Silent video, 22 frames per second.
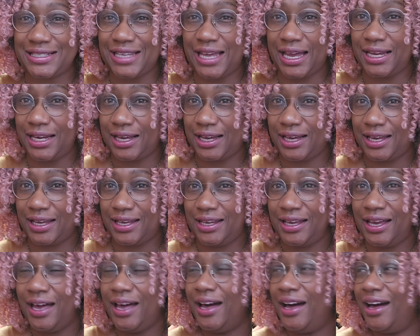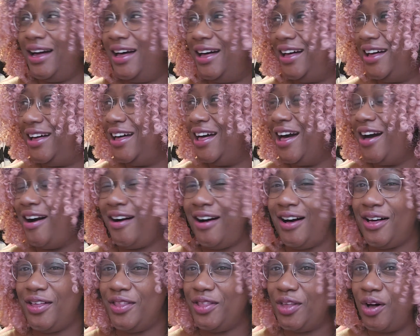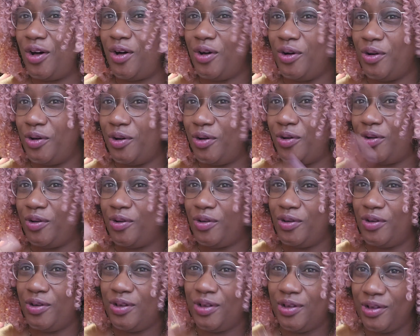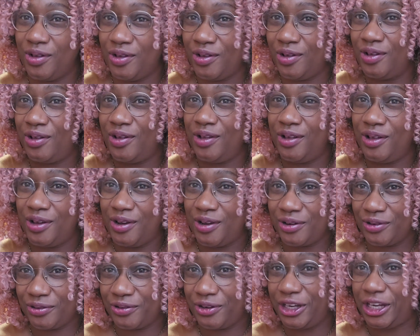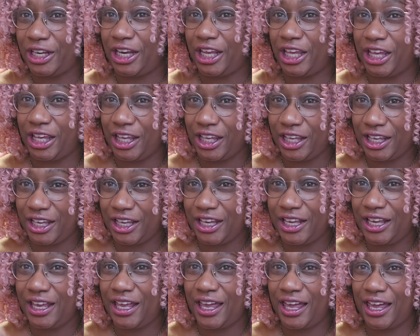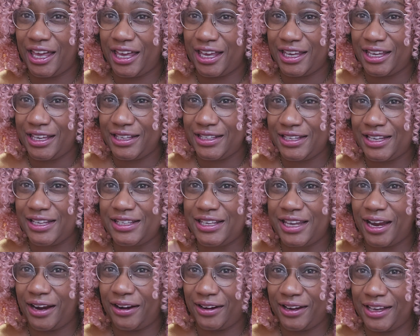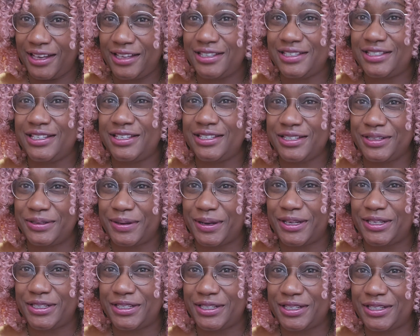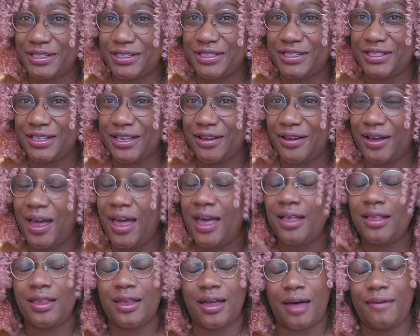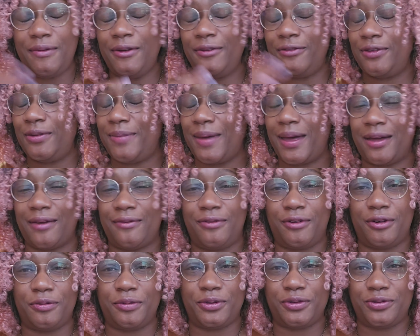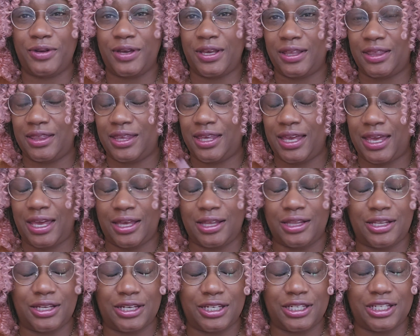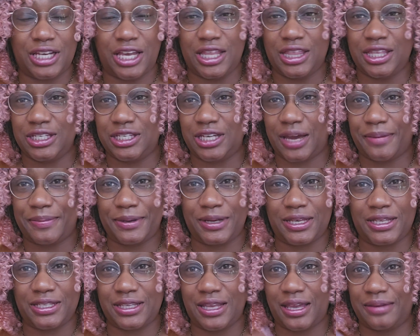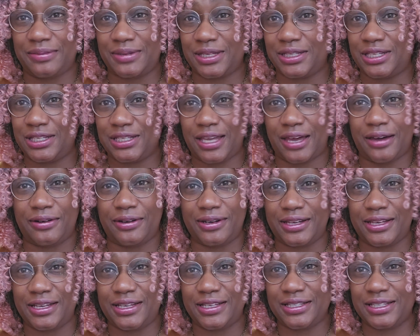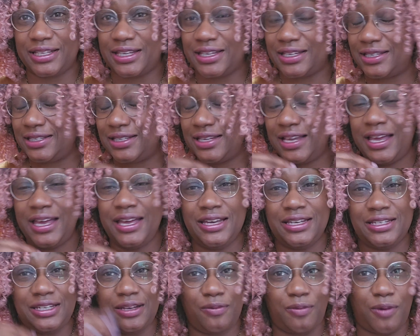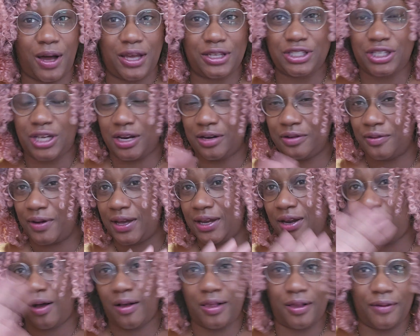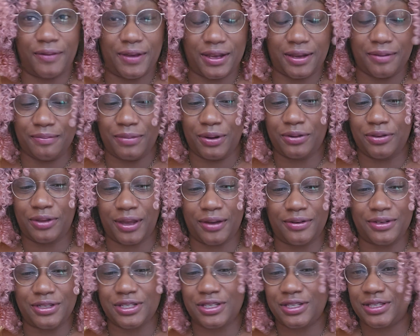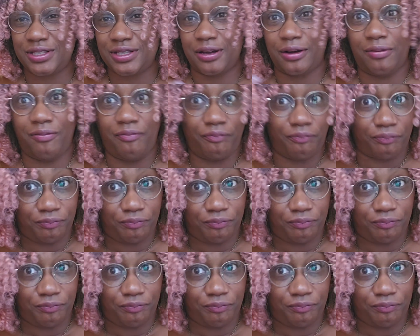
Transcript: side eye on the whole Rini and Darien situation. So look, I'm gonna flip back and forth between the English and the Japanese names. That's just how it is, because she watched and read all of it in both languages. So